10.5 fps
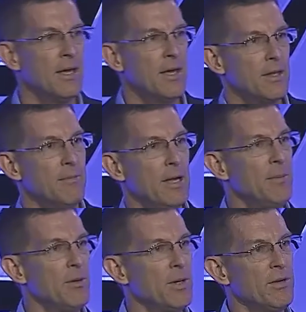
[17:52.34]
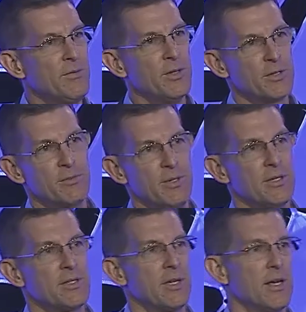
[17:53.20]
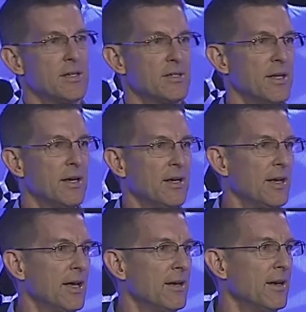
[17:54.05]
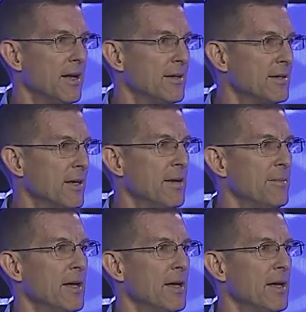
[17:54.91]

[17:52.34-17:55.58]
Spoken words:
And maybe we've dismissed as, nah, not time,